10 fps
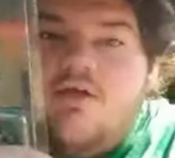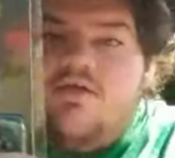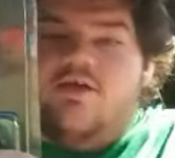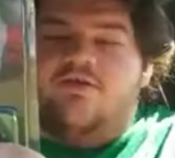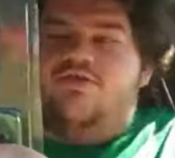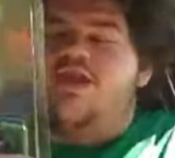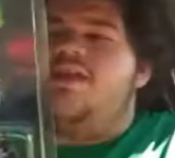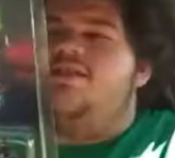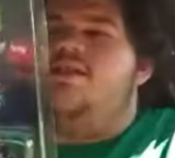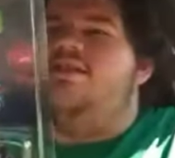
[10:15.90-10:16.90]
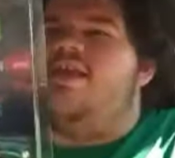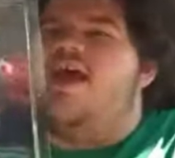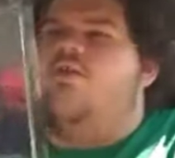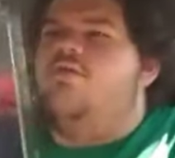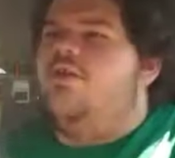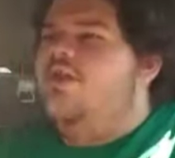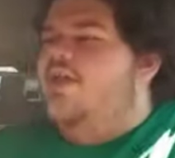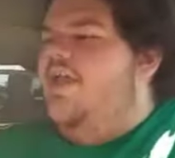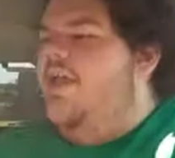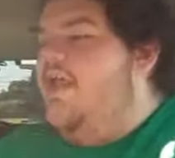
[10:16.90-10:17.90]
So check this out.
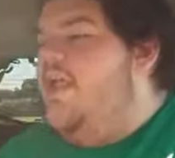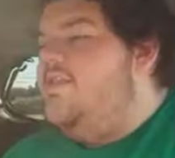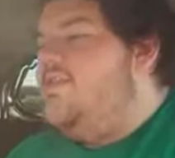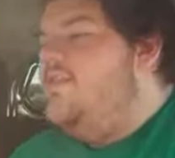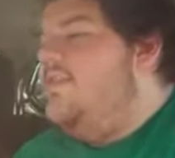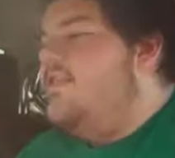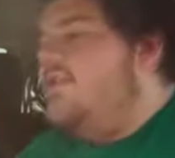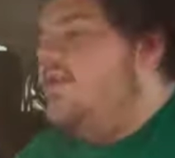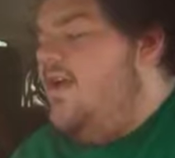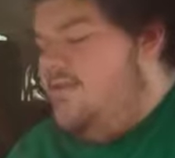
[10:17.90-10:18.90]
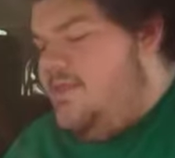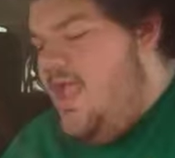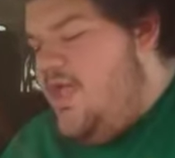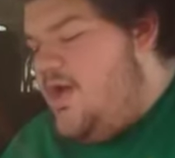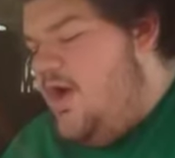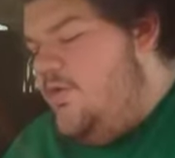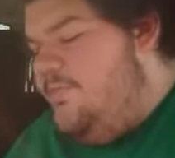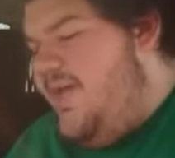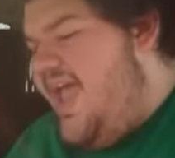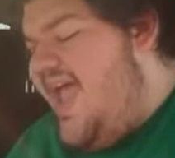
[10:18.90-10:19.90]
It's a thing called
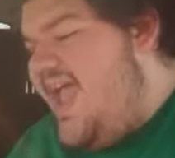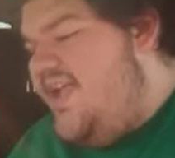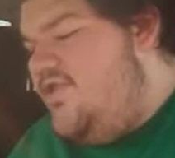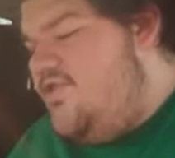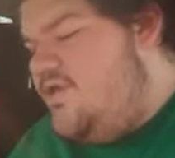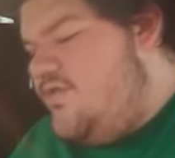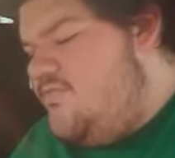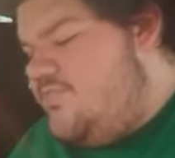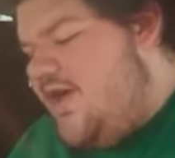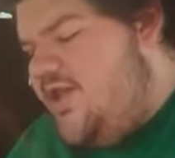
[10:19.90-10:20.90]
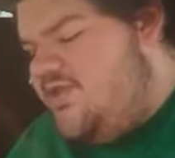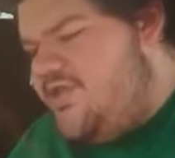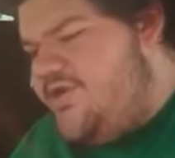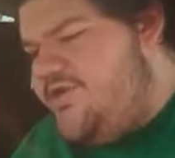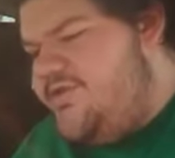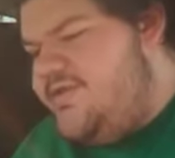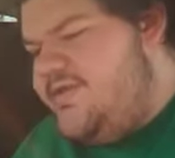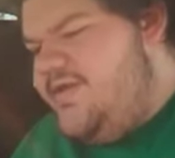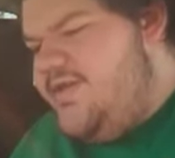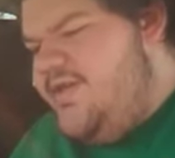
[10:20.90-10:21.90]
page
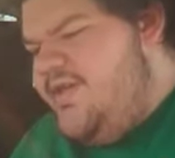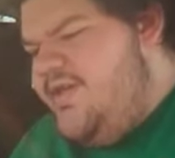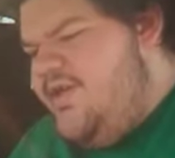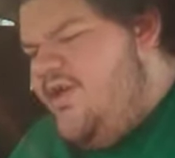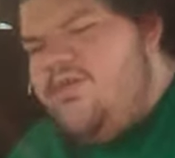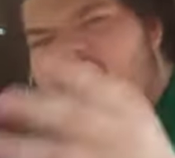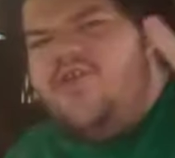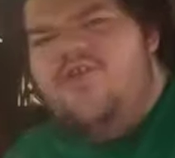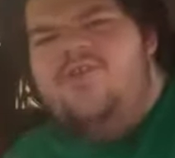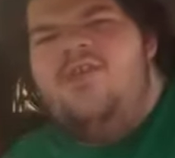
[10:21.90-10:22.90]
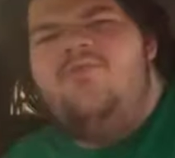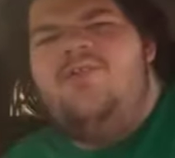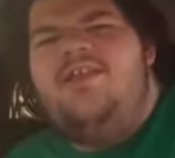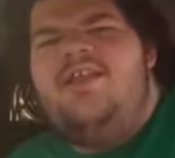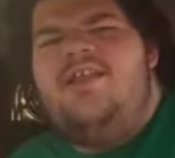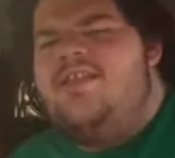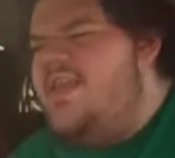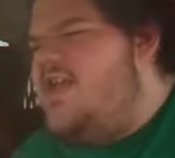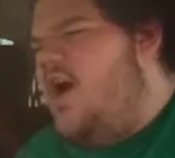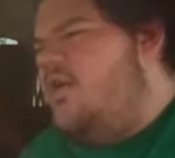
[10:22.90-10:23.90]
punchers. They're doing this with
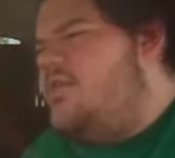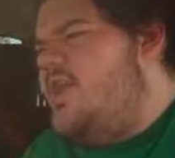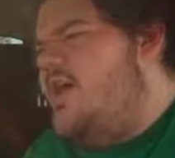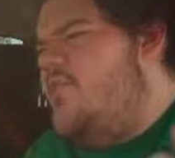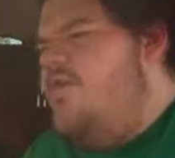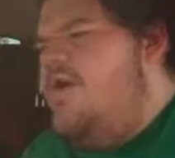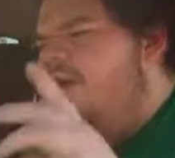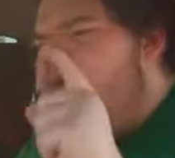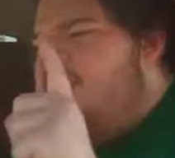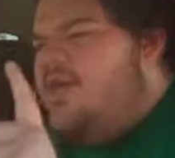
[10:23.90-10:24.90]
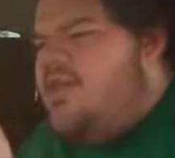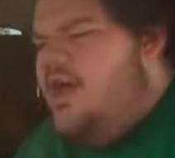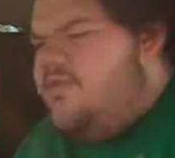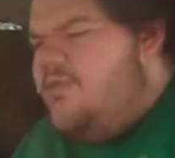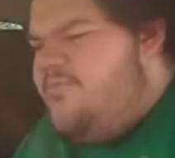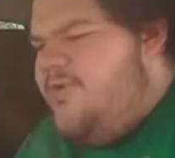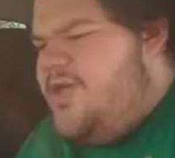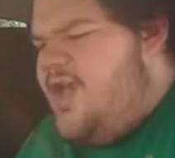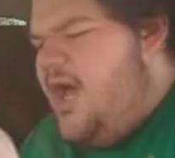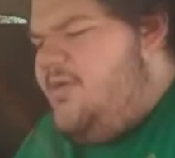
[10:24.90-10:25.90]
DC also. Comes with a
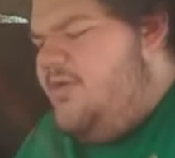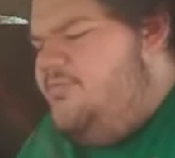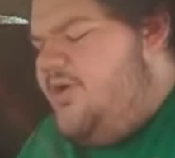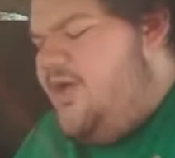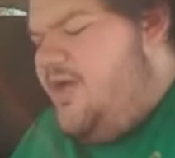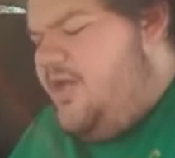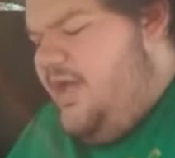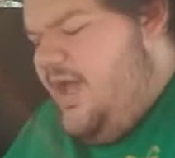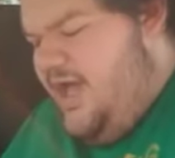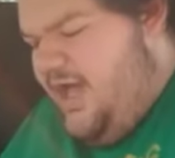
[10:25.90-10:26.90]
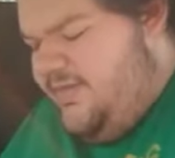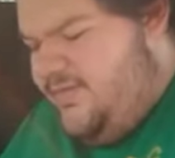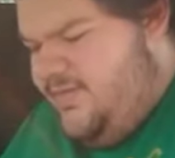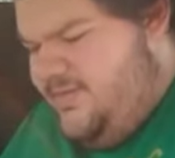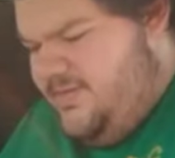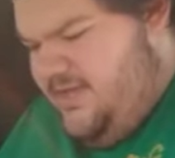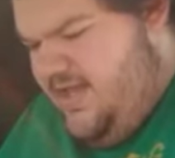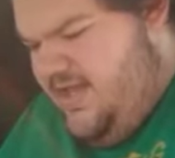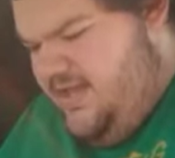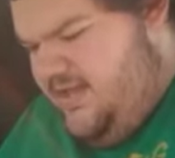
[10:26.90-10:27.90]
free comic book. I
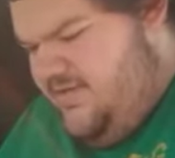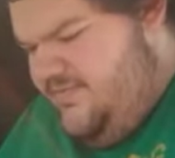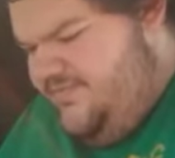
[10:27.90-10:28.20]
think